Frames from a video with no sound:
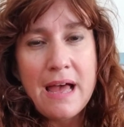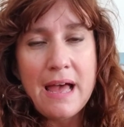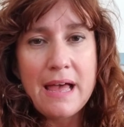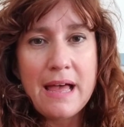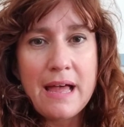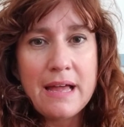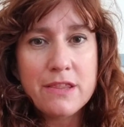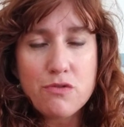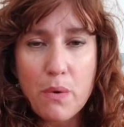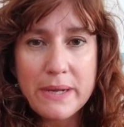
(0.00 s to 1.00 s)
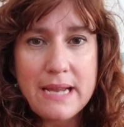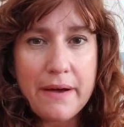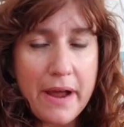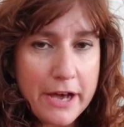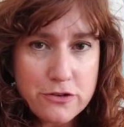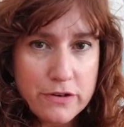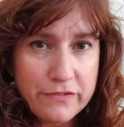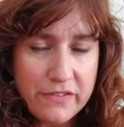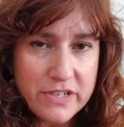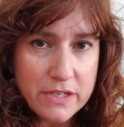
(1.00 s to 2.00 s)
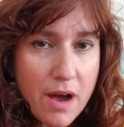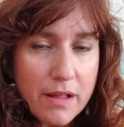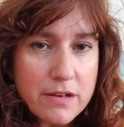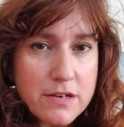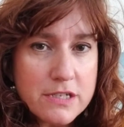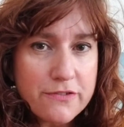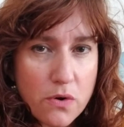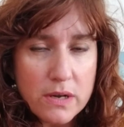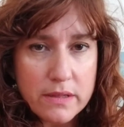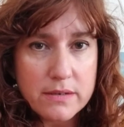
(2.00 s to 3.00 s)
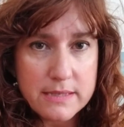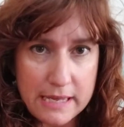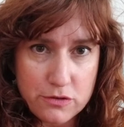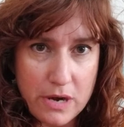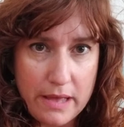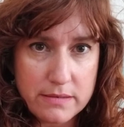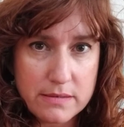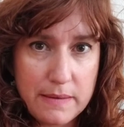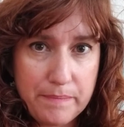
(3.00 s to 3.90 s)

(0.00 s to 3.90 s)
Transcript: and throwing down $150 for a little sundress.